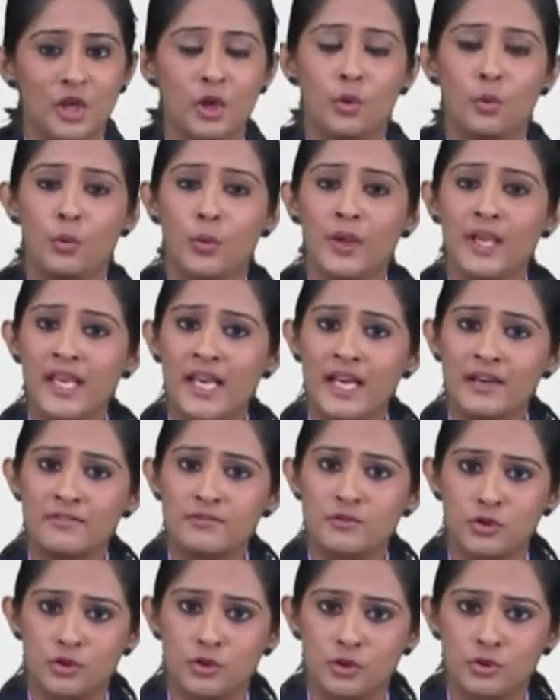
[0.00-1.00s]
We have
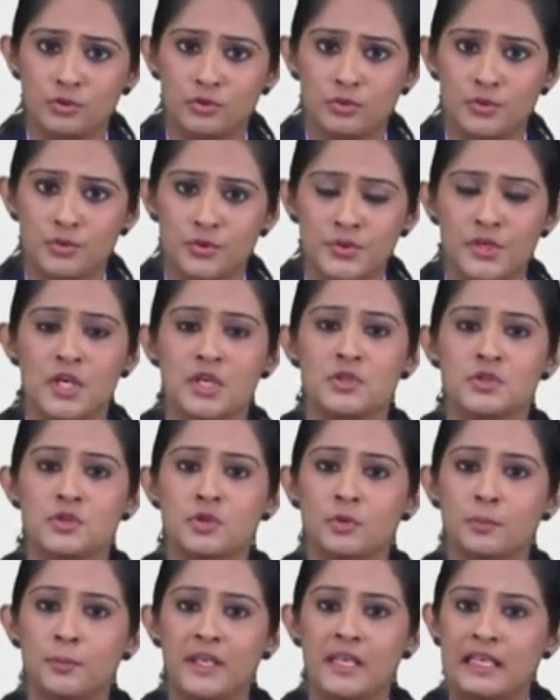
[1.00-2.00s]
to use to
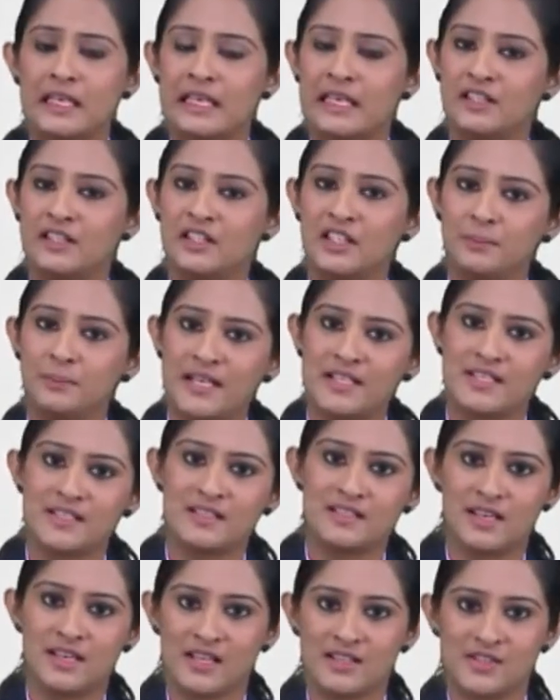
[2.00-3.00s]
be in the present
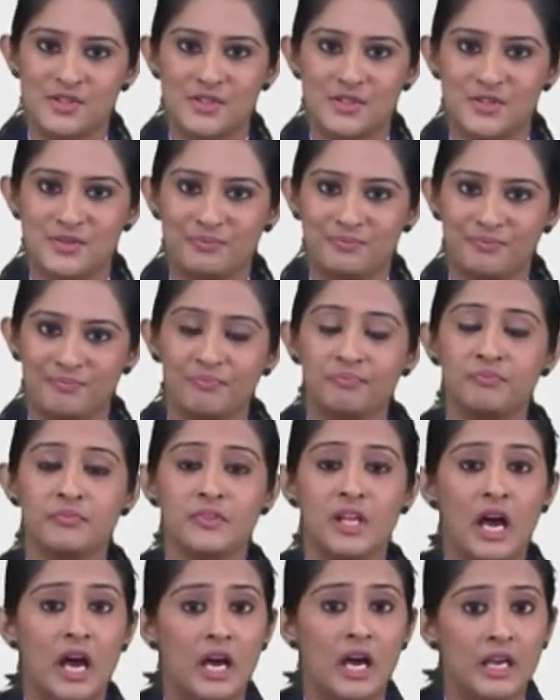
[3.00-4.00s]
tense.
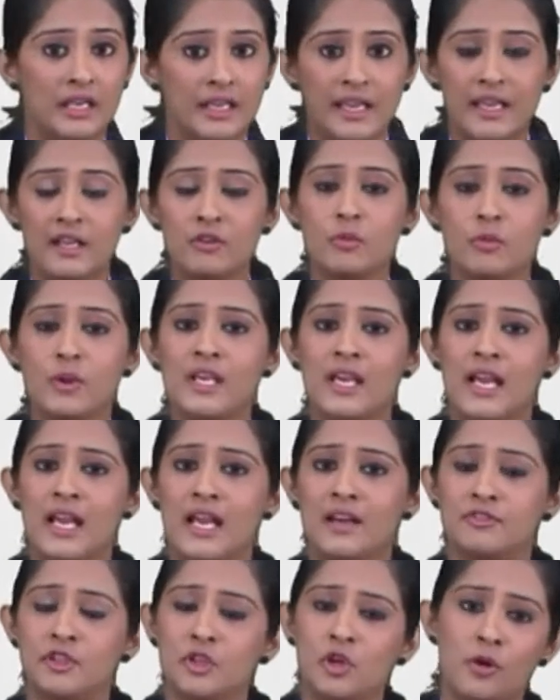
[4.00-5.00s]
Again we have
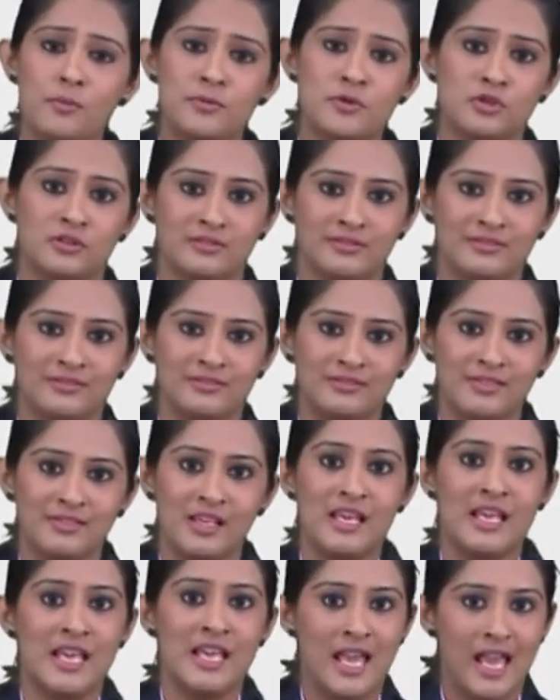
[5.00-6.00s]
the option
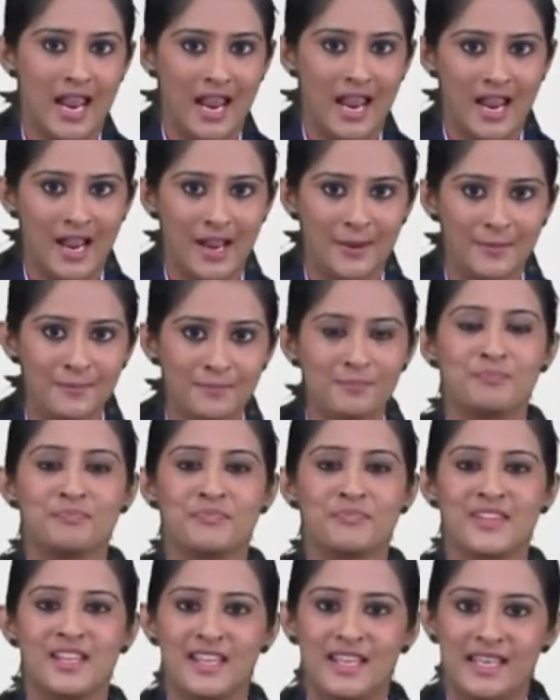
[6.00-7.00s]
am,
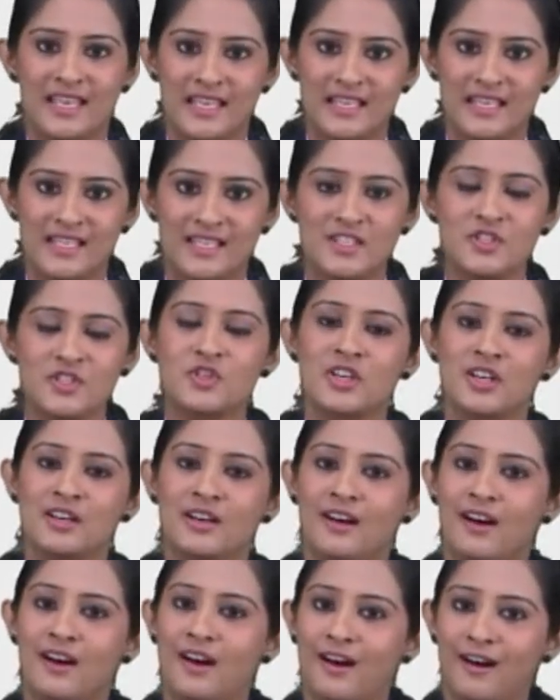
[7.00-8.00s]
is,
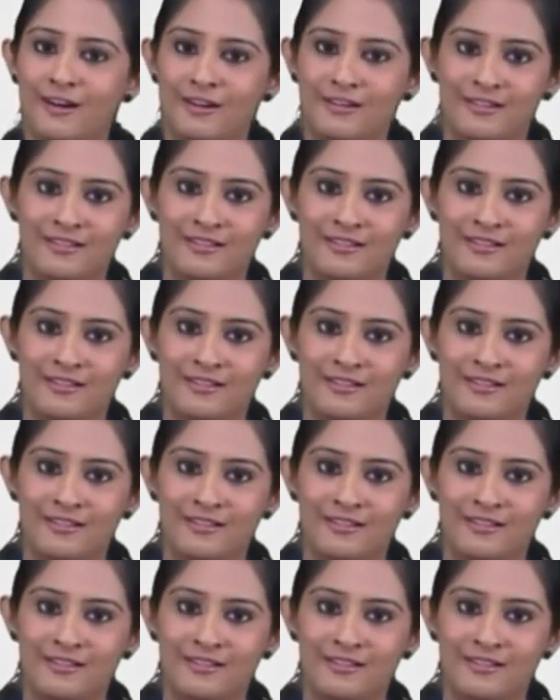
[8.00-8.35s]
are.